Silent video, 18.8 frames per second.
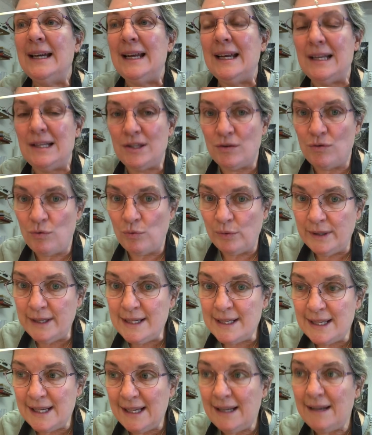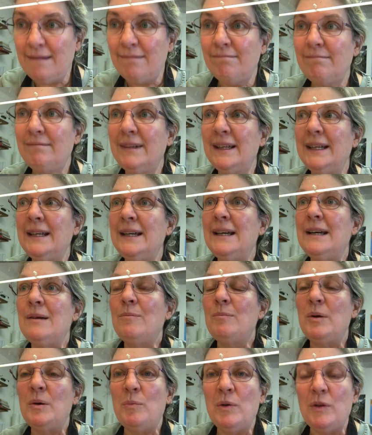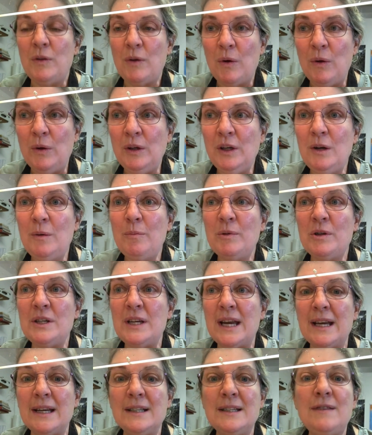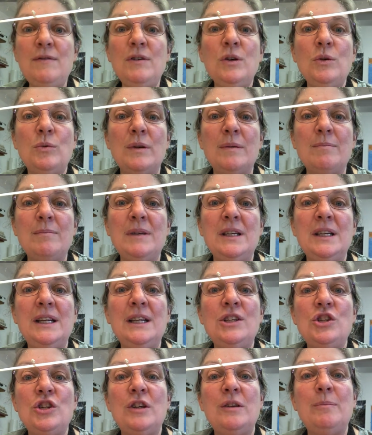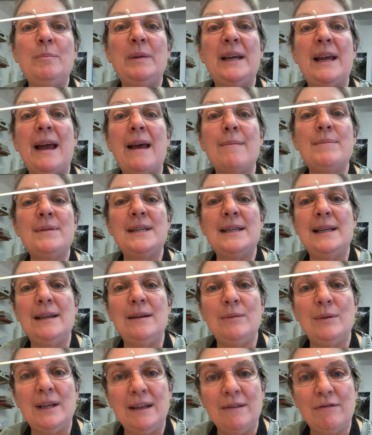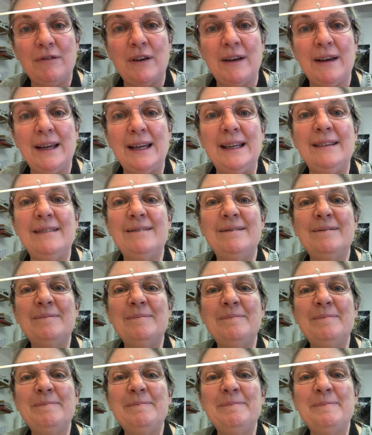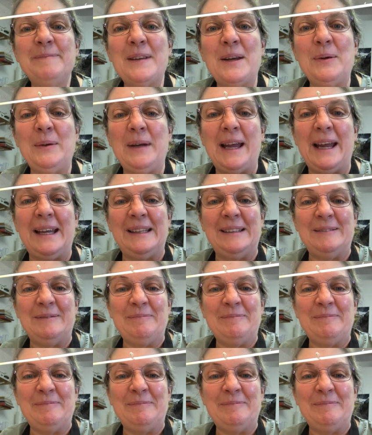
It's noisy, but with all your protective equipment, you should be absolutely fine. Okay.